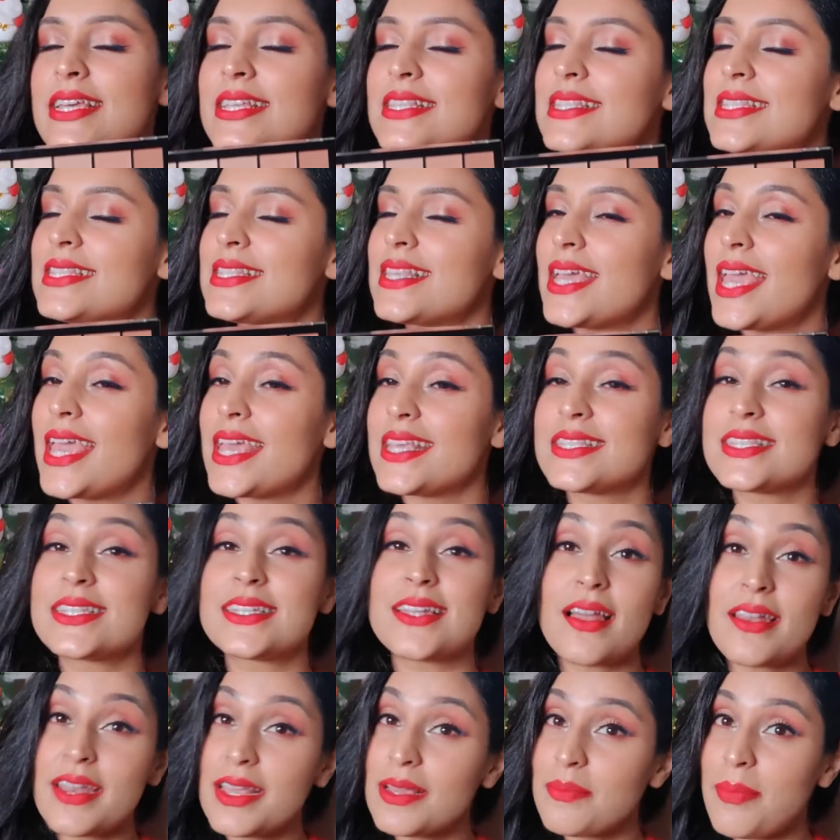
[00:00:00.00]
It's a
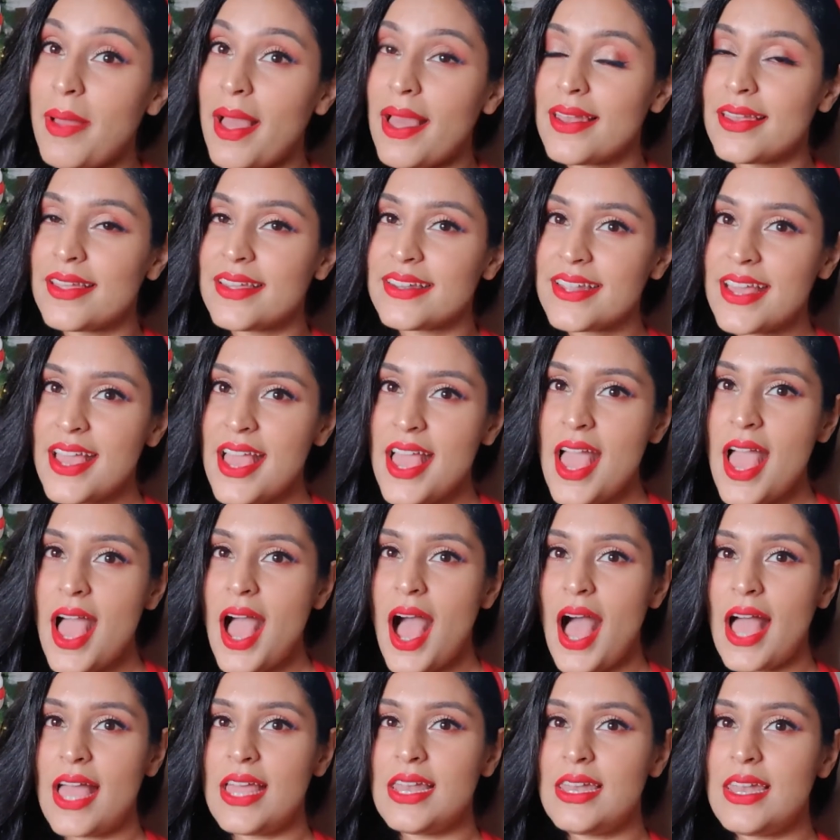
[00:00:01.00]
stunning palette.
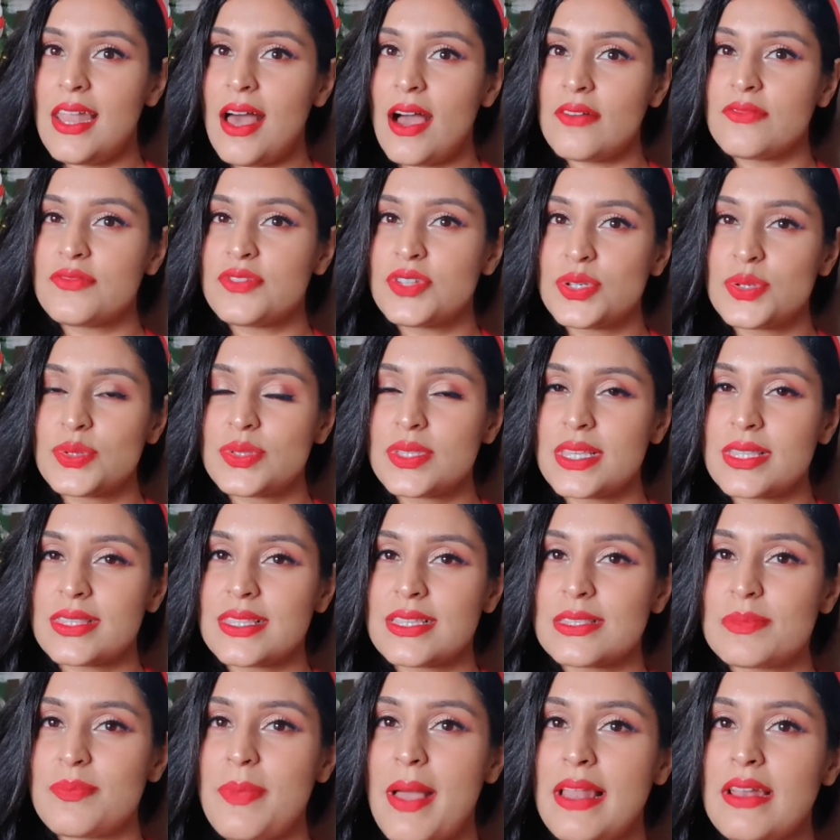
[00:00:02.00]
I loved using
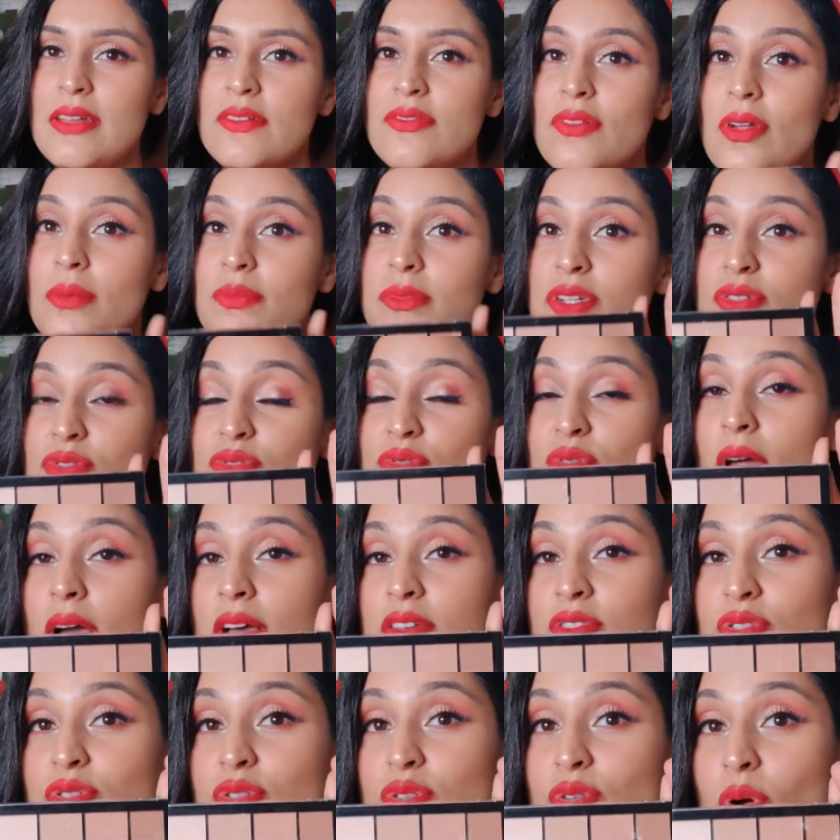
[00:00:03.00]
this palette from the
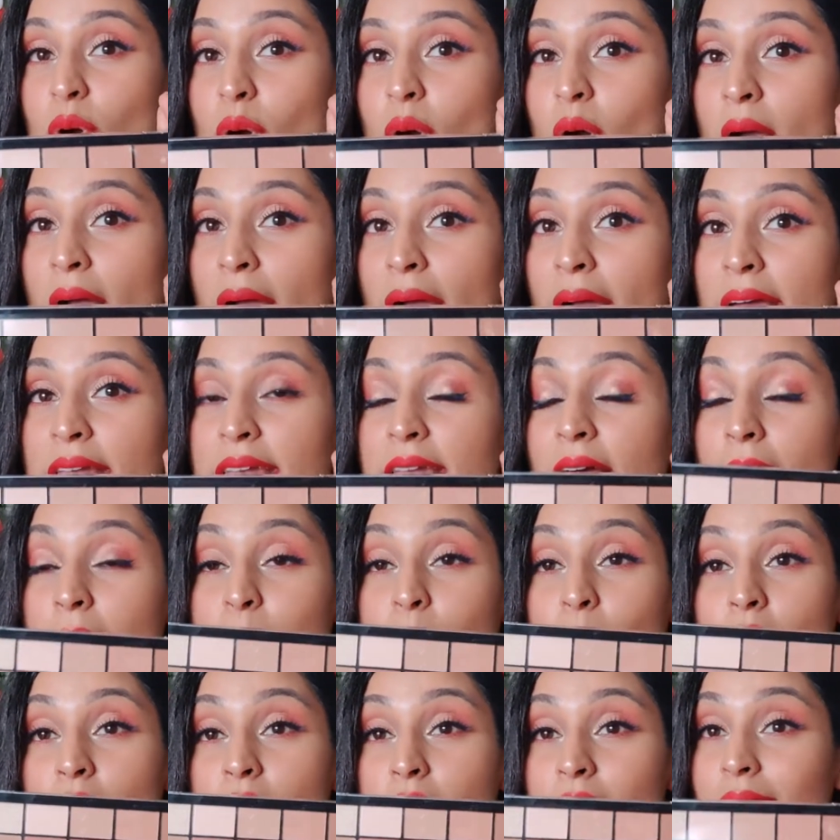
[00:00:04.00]
drugstore, and I
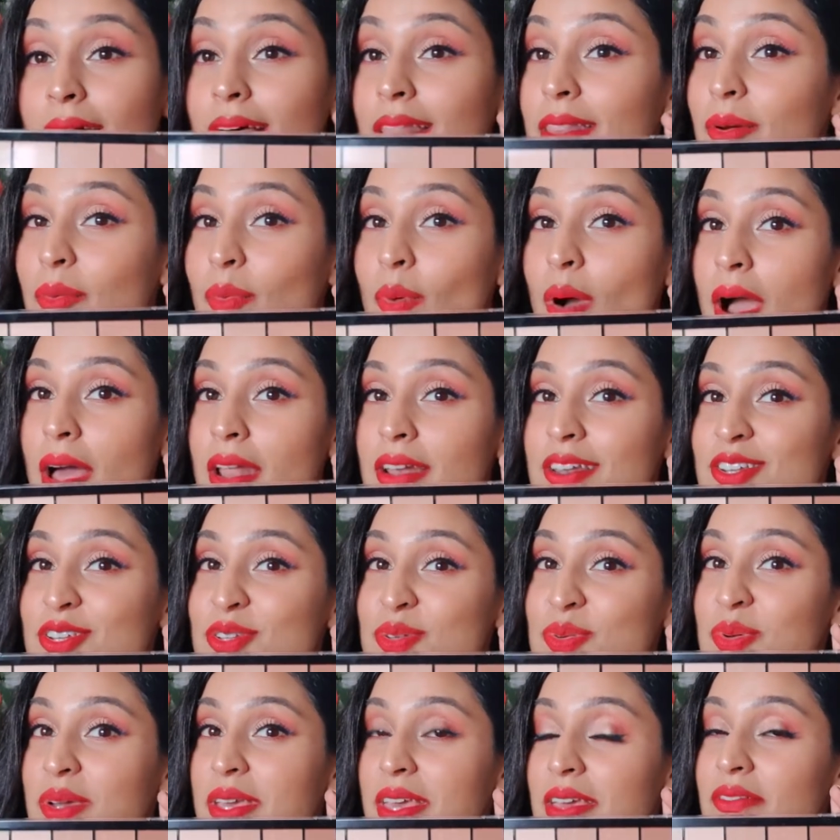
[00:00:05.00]
bought another one
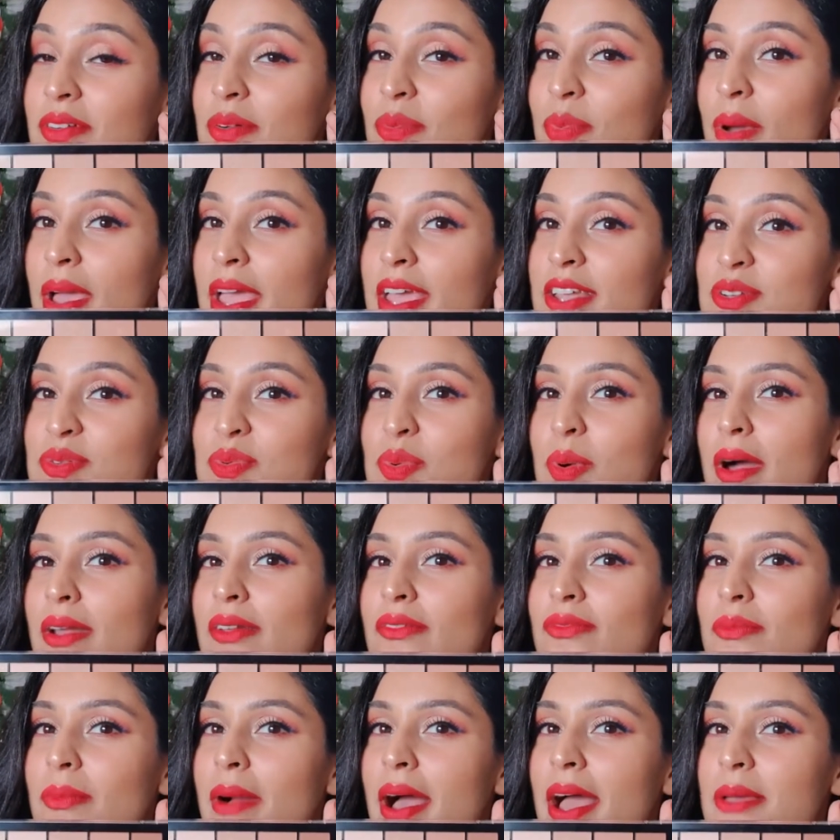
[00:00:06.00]
to give away to one
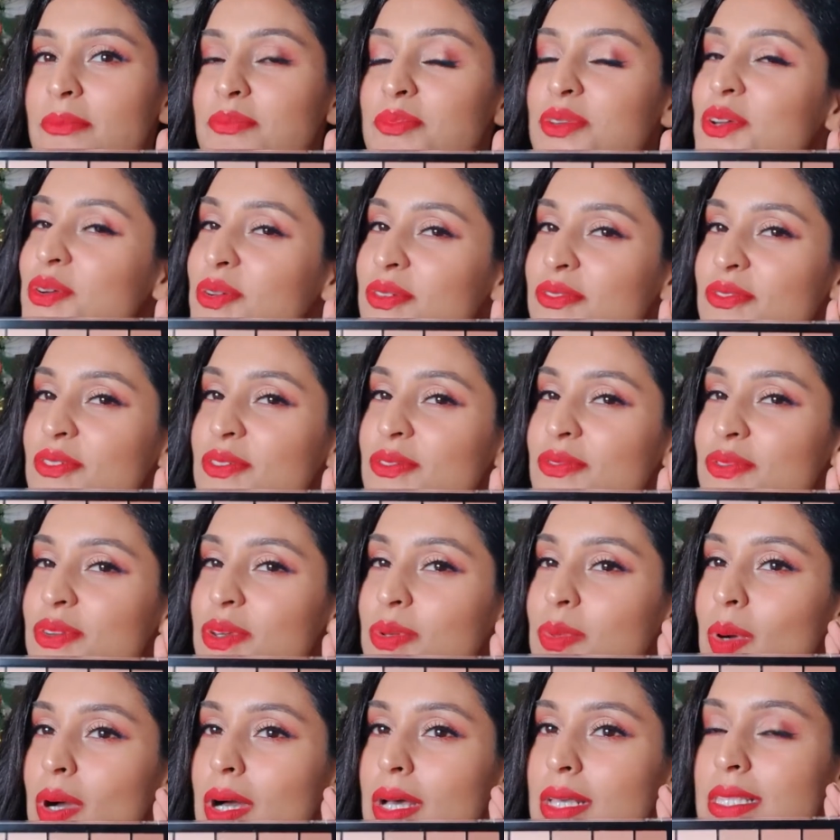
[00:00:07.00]
of my beautiful
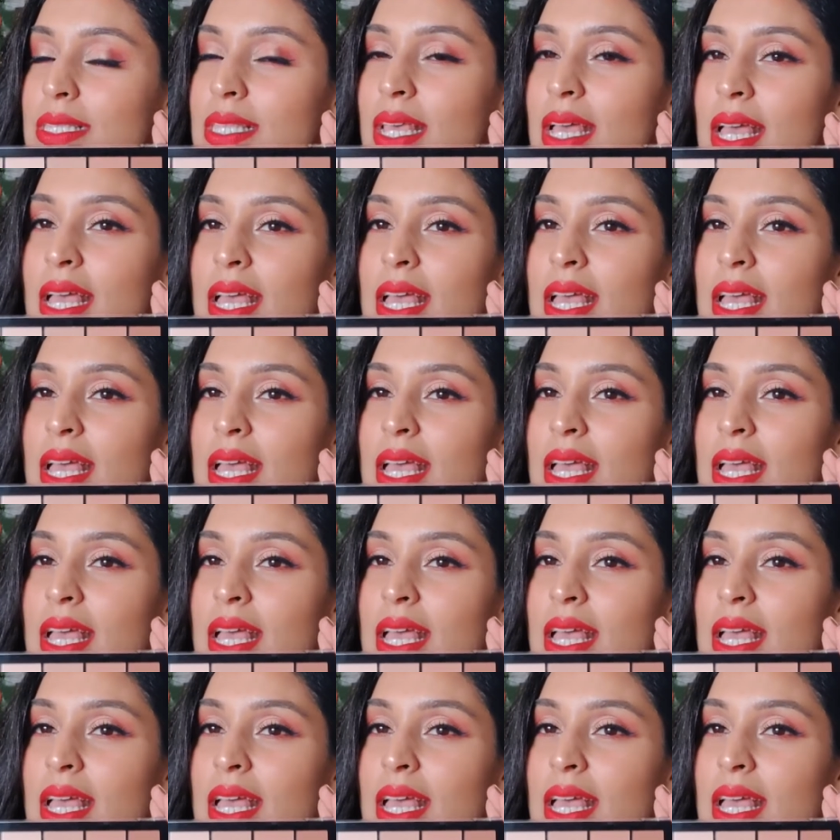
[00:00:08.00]
viewers.